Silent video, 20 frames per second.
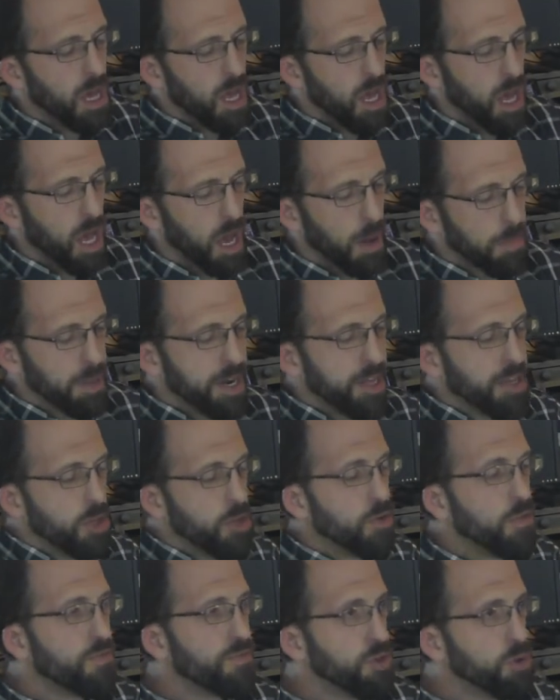How many
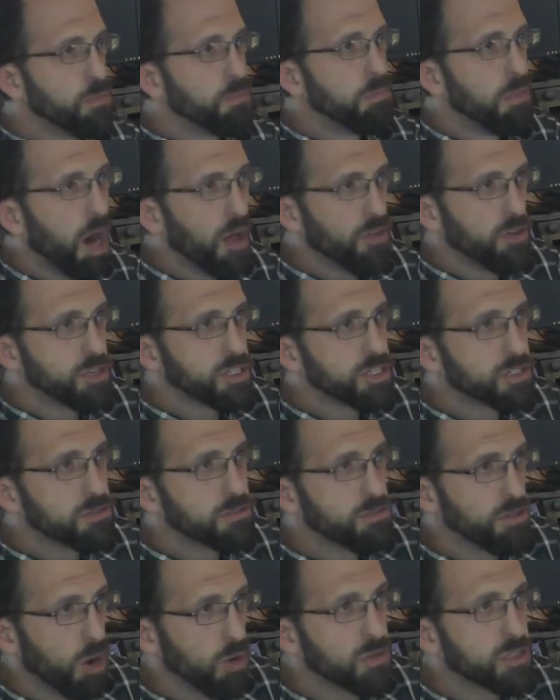of you mothers
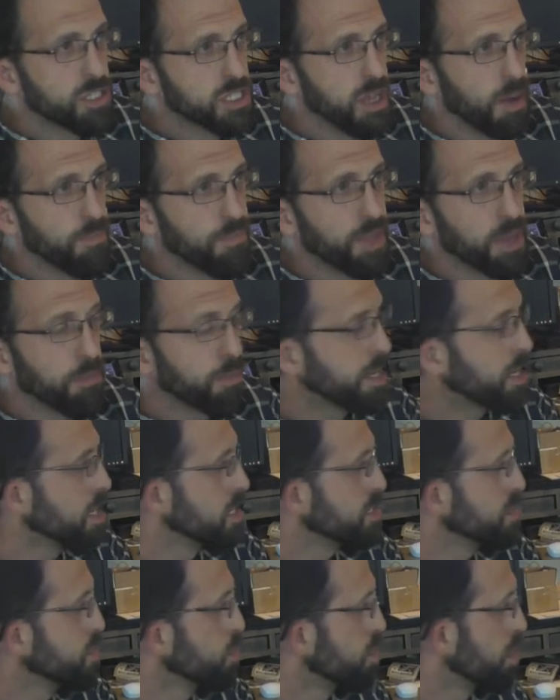thrown something
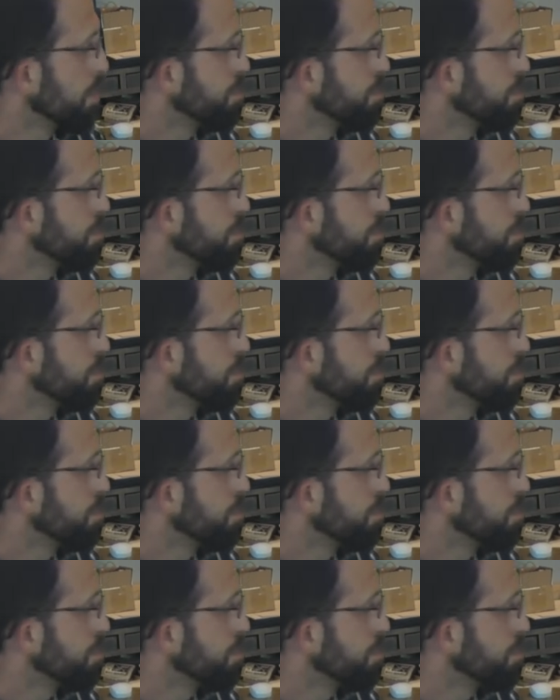because you were